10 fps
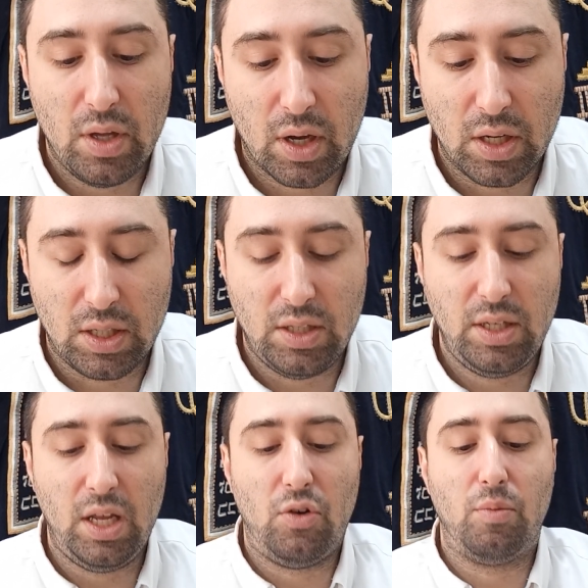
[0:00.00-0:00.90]
because he
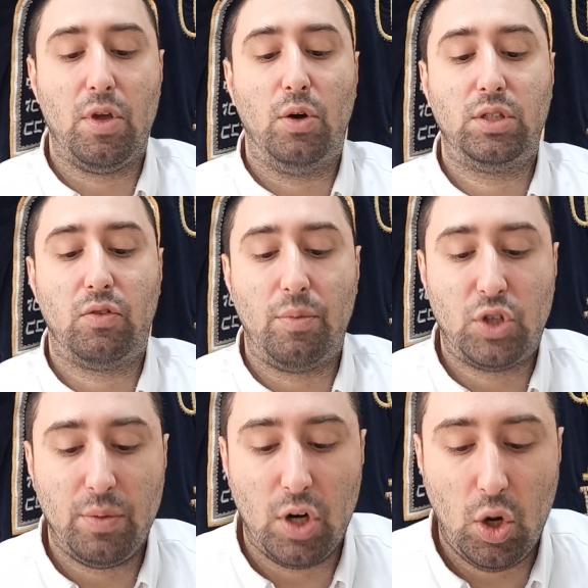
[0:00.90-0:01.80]
did it, Rabbi Yossi, Rabbi
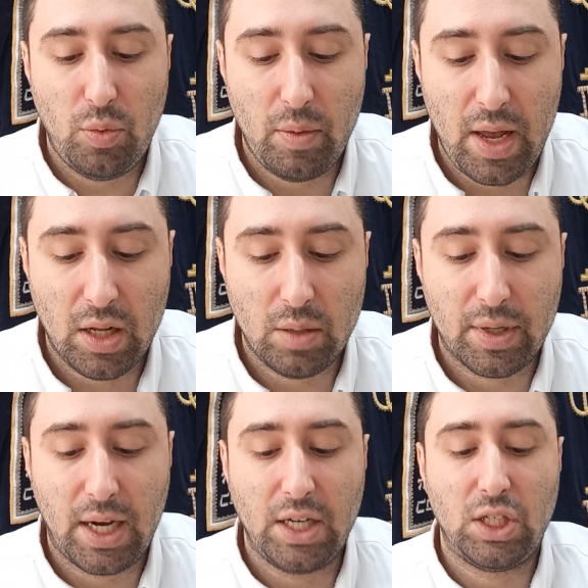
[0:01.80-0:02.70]
Shimon, Omrim, ein adam
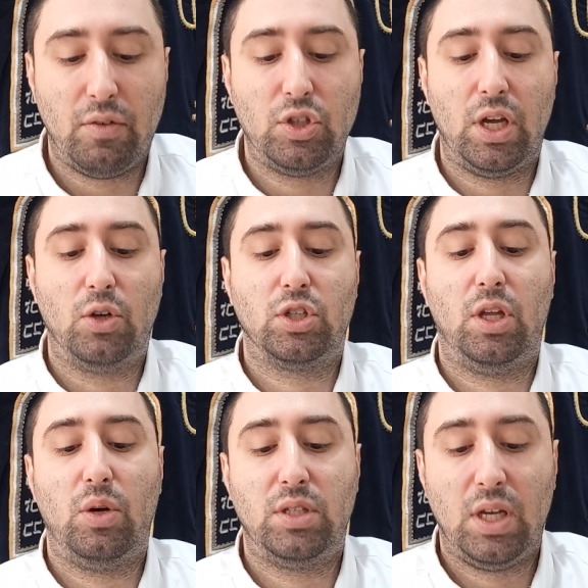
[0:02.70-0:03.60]
makadesh davar she'ein
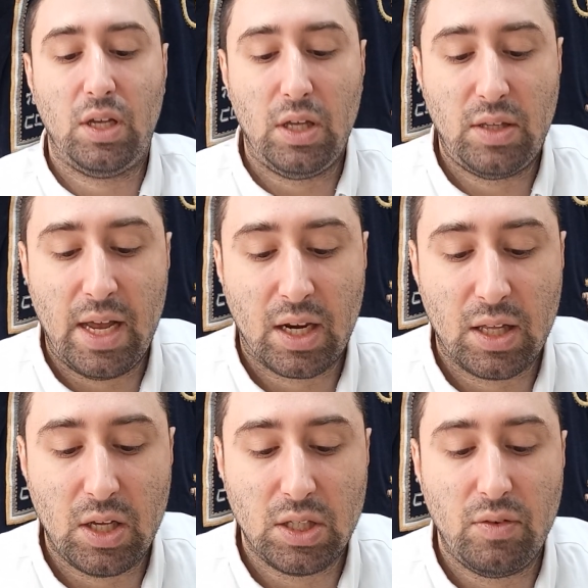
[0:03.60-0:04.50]
shlo. We say it technically
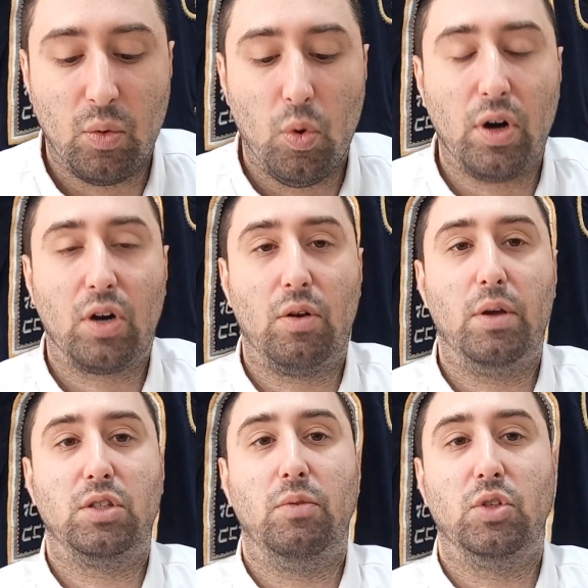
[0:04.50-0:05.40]
doesn't even work. Rabbi
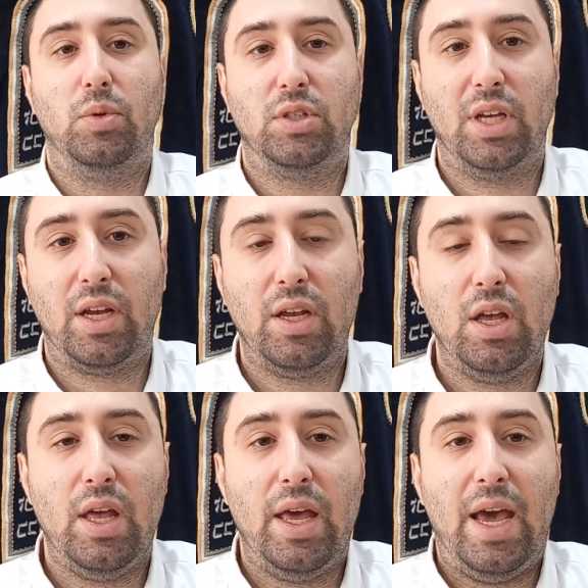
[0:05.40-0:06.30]
Yossi, Rabbi Shimon say
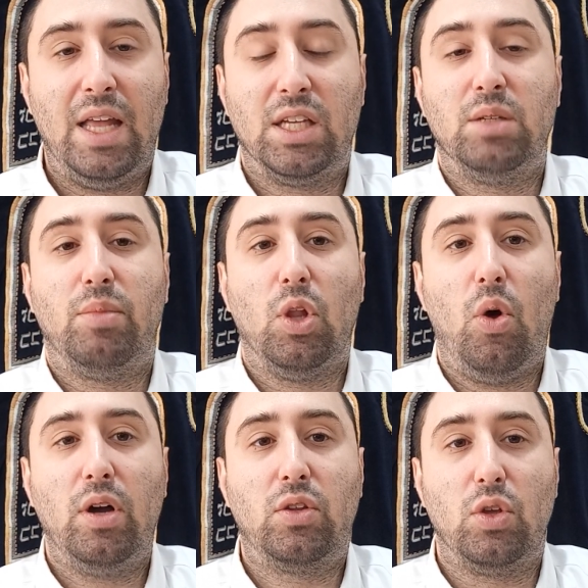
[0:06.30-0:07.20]
it doesn't
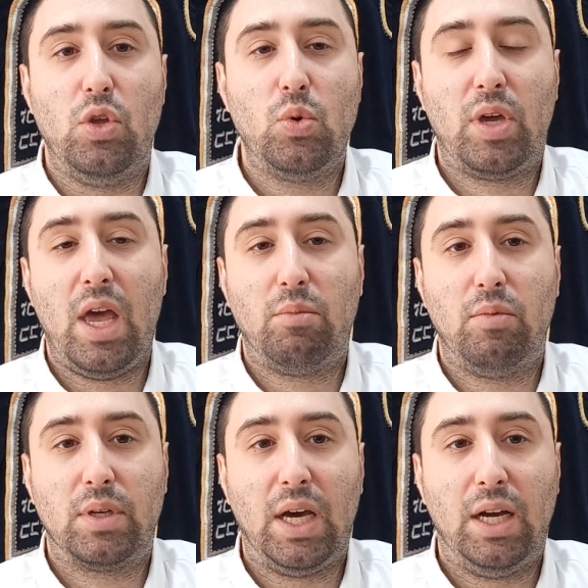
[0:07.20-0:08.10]
belong to you. You can't be
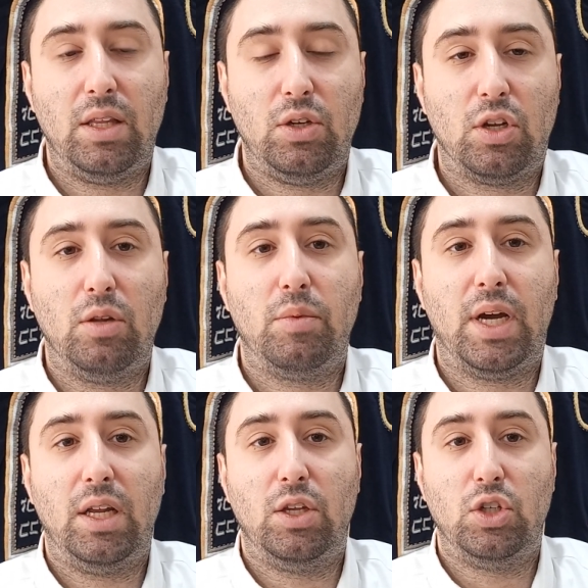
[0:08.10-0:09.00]
makadesh. You can only
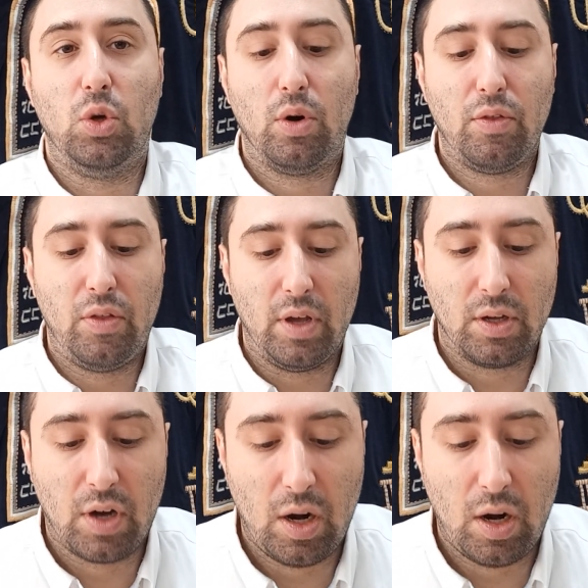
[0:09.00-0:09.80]
makadesh your thing,